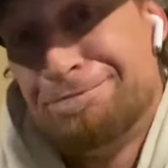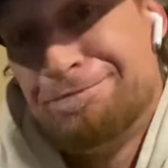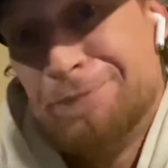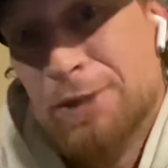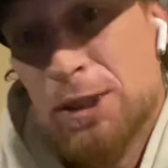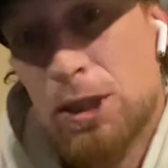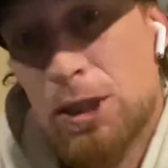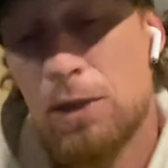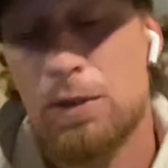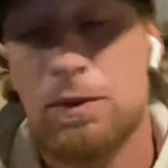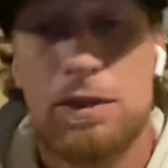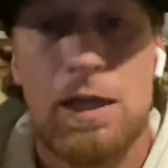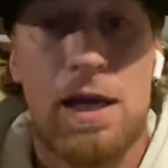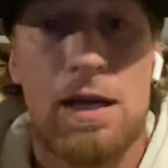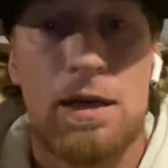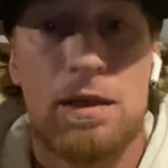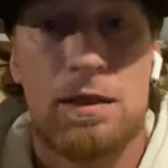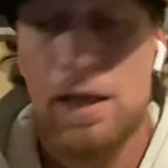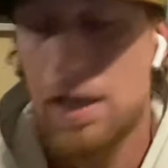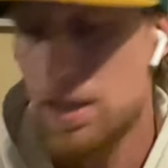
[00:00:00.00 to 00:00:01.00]
So
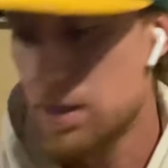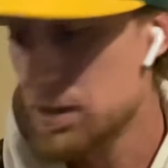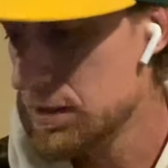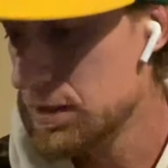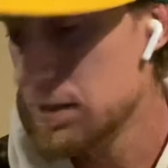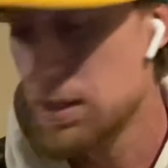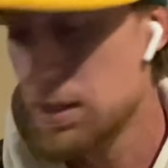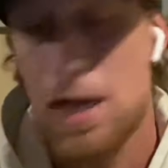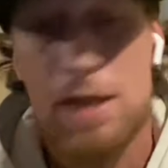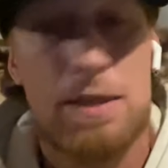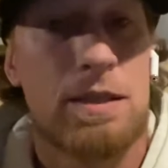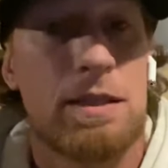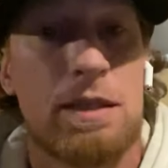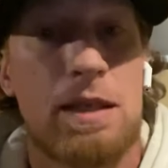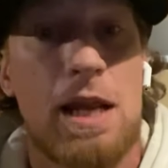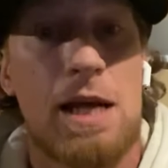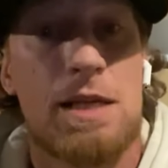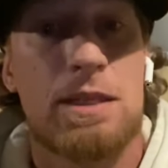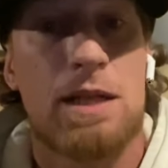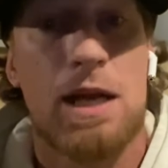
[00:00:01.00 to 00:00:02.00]

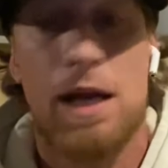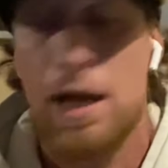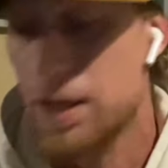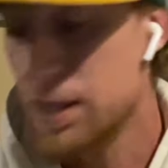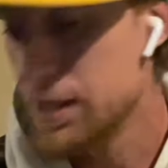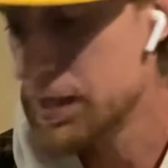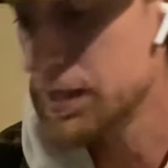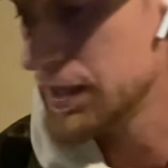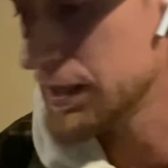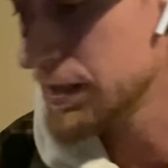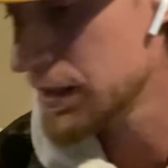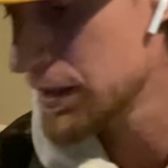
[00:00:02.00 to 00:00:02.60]
that's not a thing.